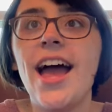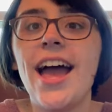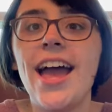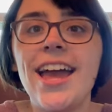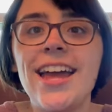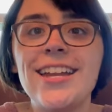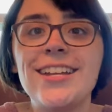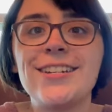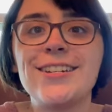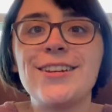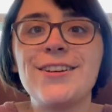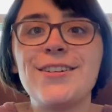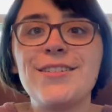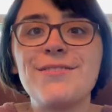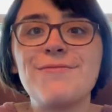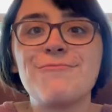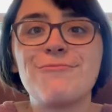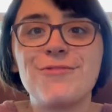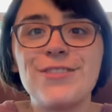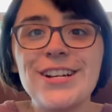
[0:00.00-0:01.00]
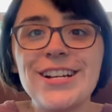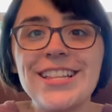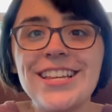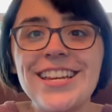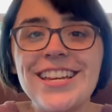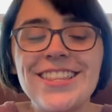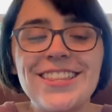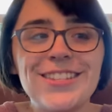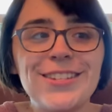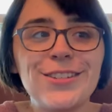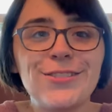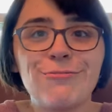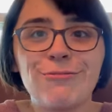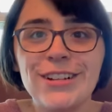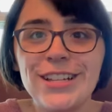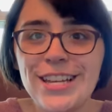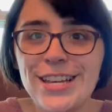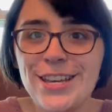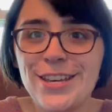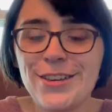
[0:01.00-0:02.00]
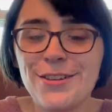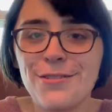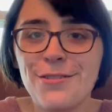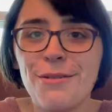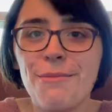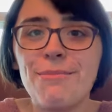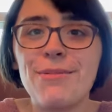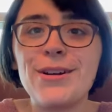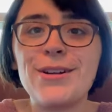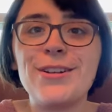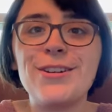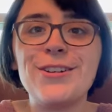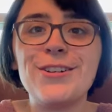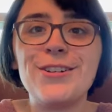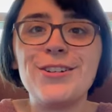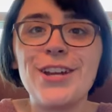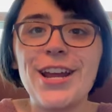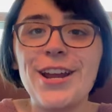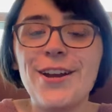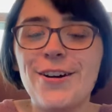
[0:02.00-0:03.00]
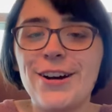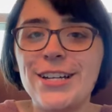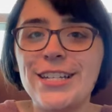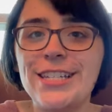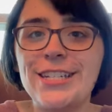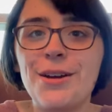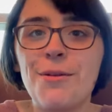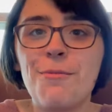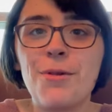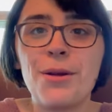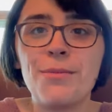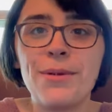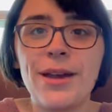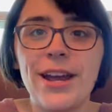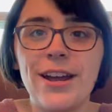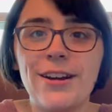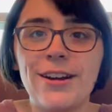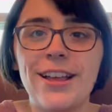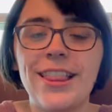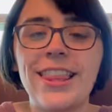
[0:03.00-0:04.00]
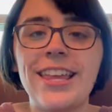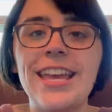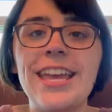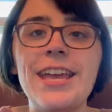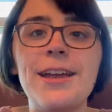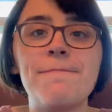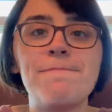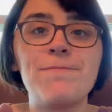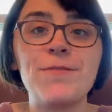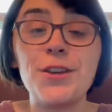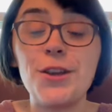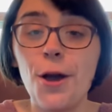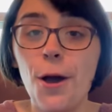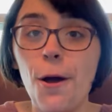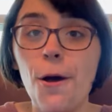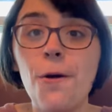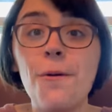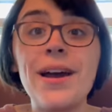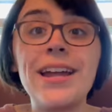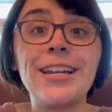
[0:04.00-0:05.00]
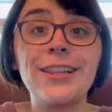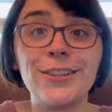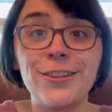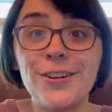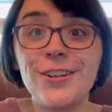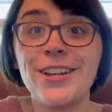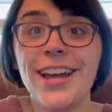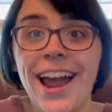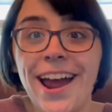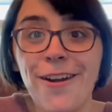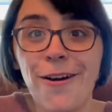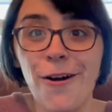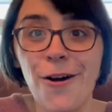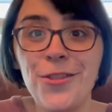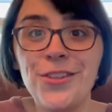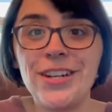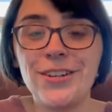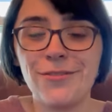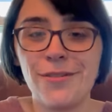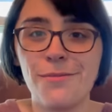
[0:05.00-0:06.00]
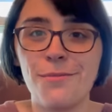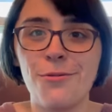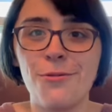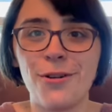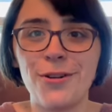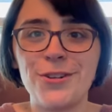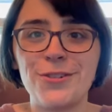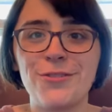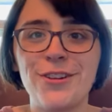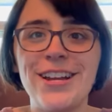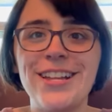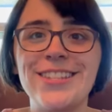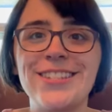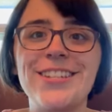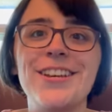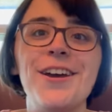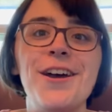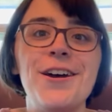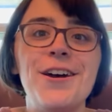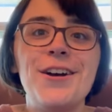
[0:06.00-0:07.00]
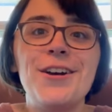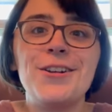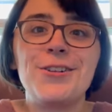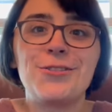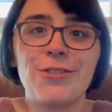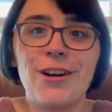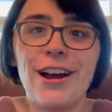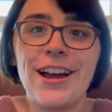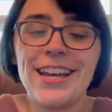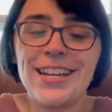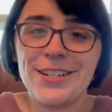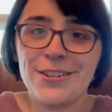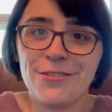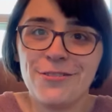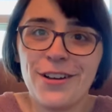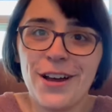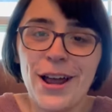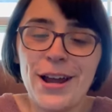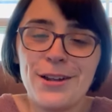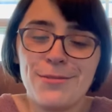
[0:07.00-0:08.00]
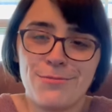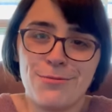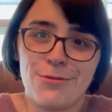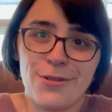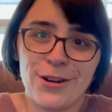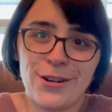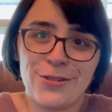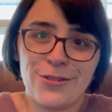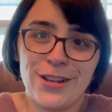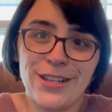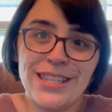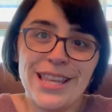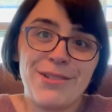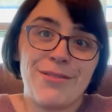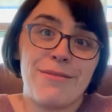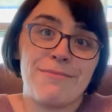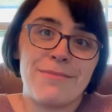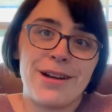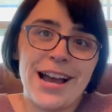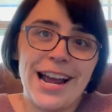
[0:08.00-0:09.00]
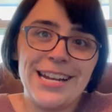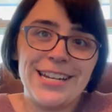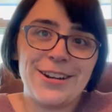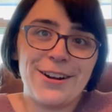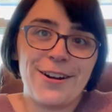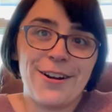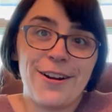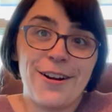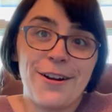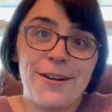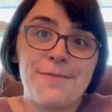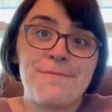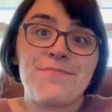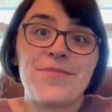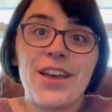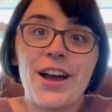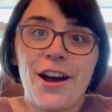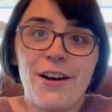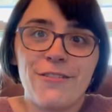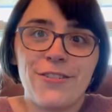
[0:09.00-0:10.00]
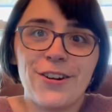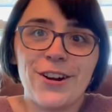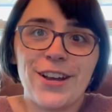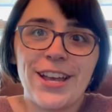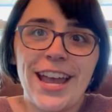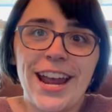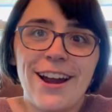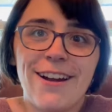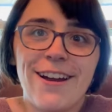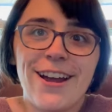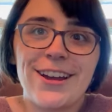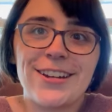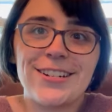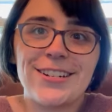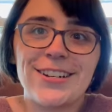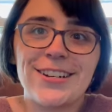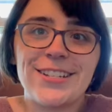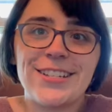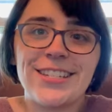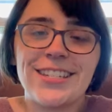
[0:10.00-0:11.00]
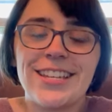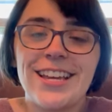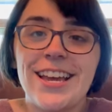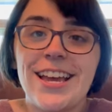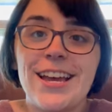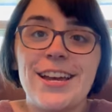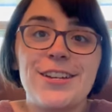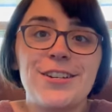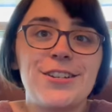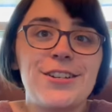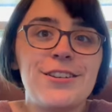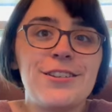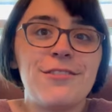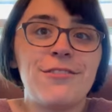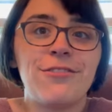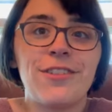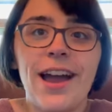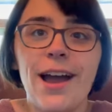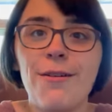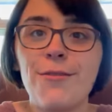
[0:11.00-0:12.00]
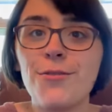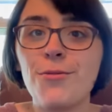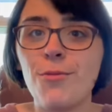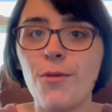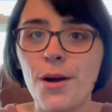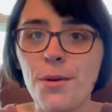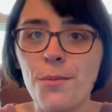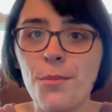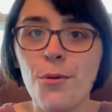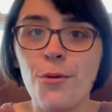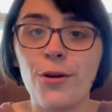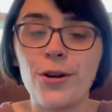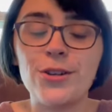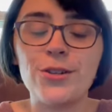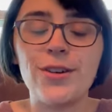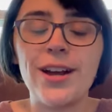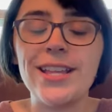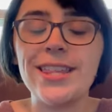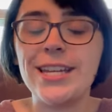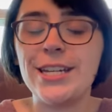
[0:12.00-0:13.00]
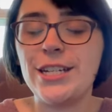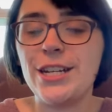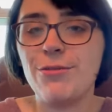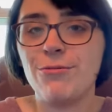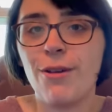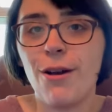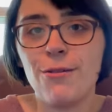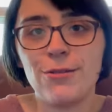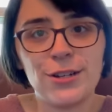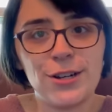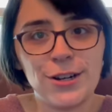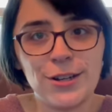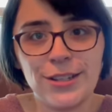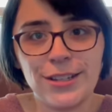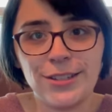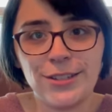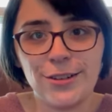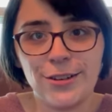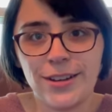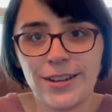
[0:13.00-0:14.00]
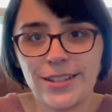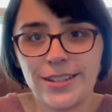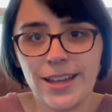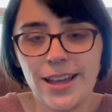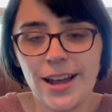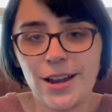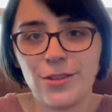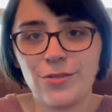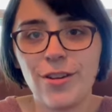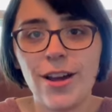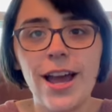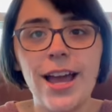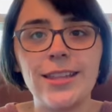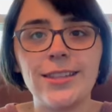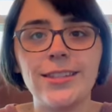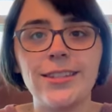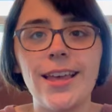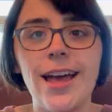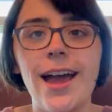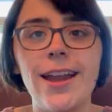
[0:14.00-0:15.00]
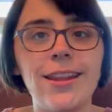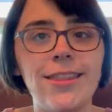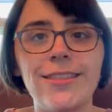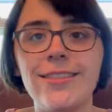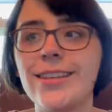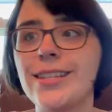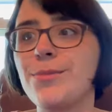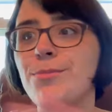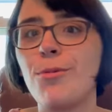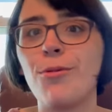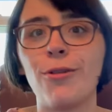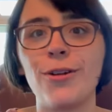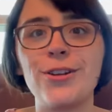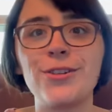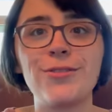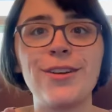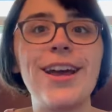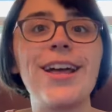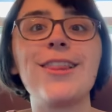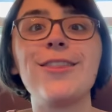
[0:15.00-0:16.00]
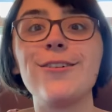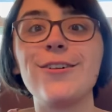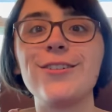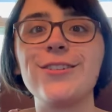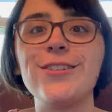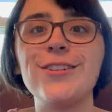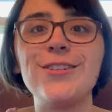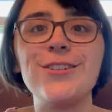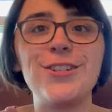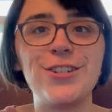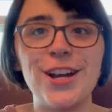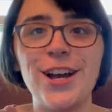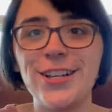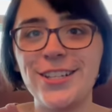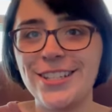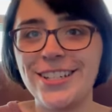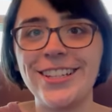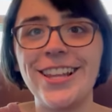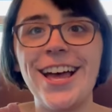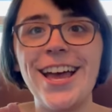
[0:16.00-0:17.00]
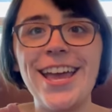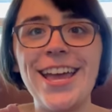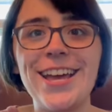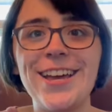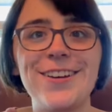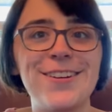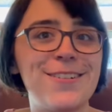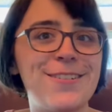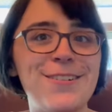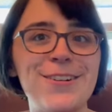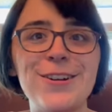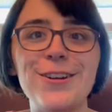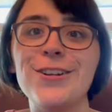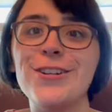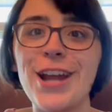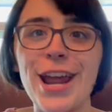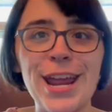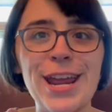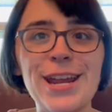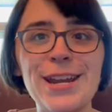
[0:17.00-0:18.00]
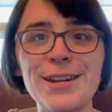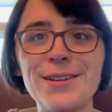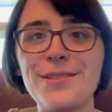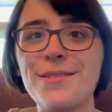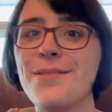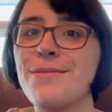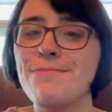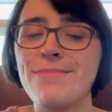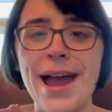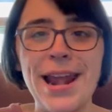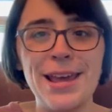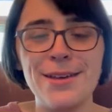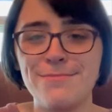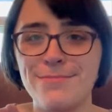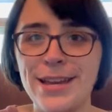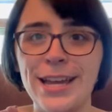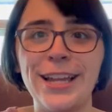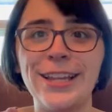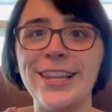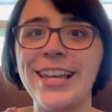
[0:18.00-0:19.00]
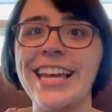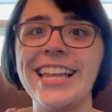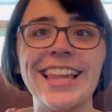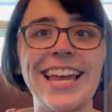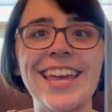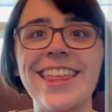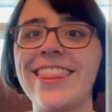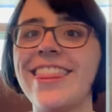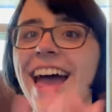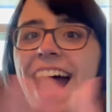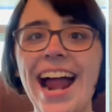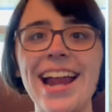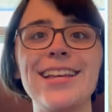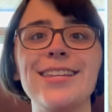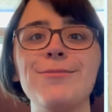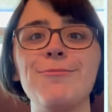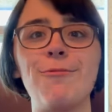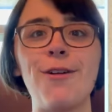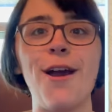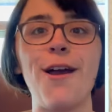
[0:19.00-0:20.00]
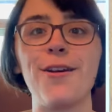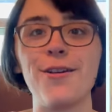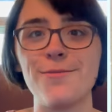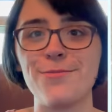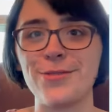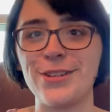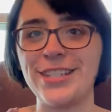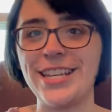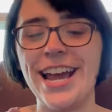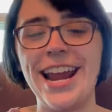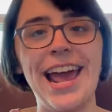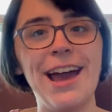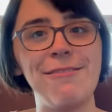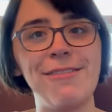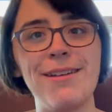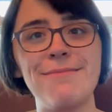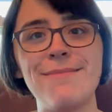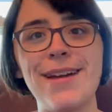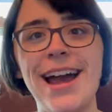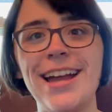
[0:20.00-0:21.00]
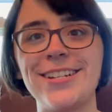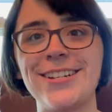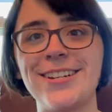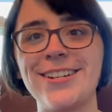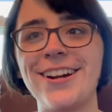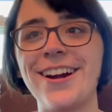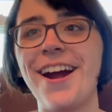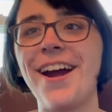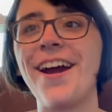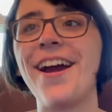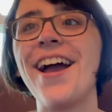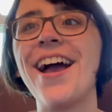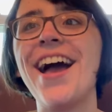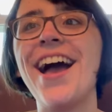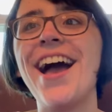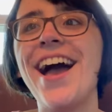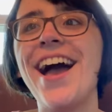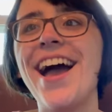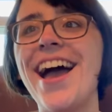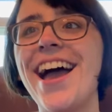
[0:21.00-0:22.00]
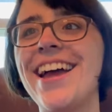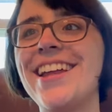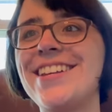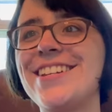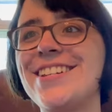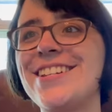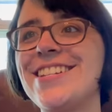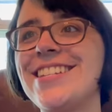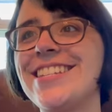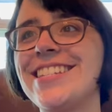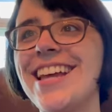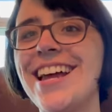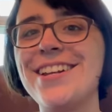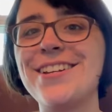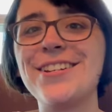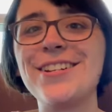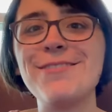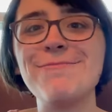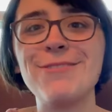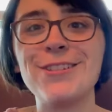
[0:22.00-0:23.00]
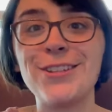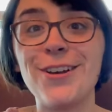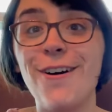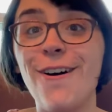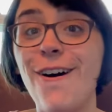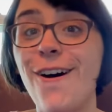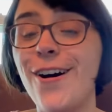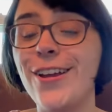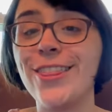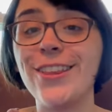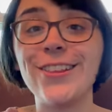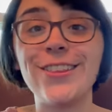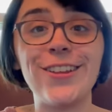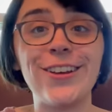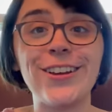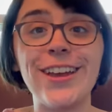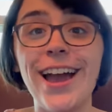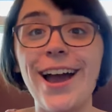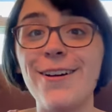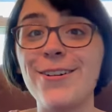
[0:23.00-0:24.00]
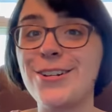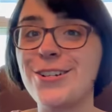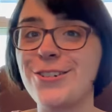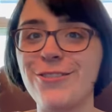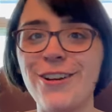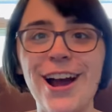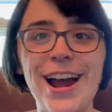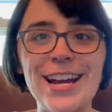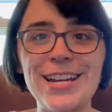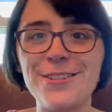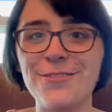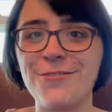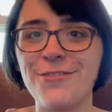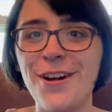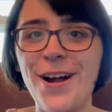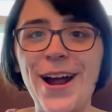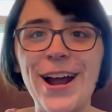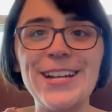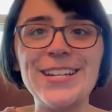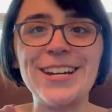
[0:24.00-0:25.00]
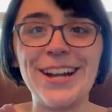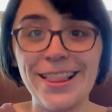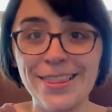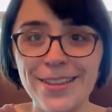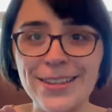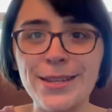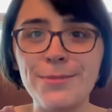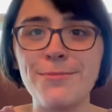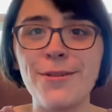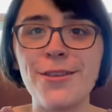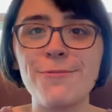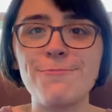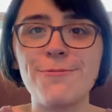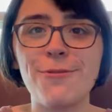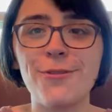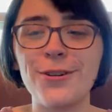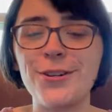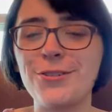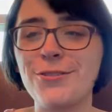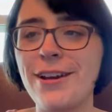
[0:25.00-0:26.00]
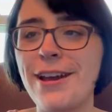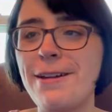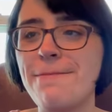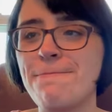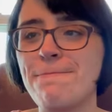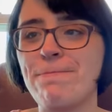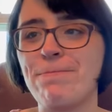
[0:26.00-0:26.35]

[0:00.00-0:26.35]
And really, this is really cute, but Jane Austen would apparently go and look at all the different portraits, trying to find portraits that reminded her of her characters. She found one portrait that she wrote to her sister Cassandra and said, "This portrait looks just like Jane Bennet Bingley. Like, that is 100% how I imagined her." And she said she was on the lookout trying to find an Elizabeth portrait.